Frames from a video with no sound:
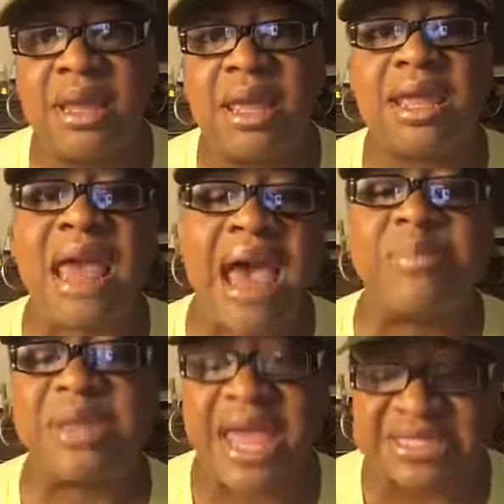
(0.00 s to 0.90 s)
It
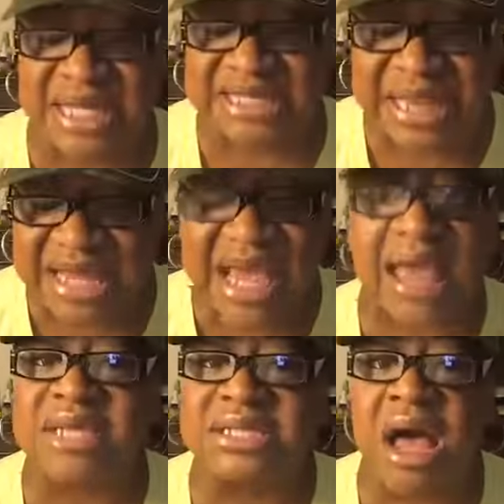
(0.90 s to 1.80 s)
complicates things. I think I
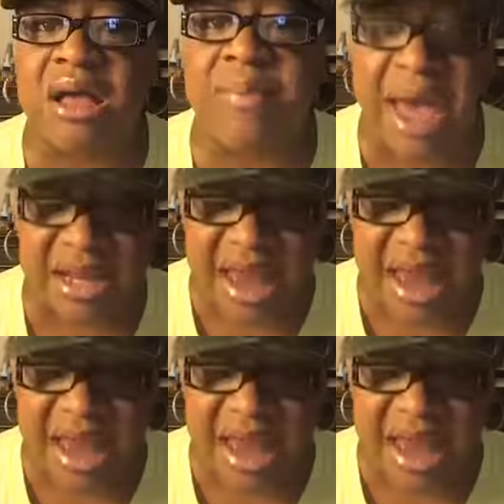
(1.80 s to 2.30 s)
can talk about it.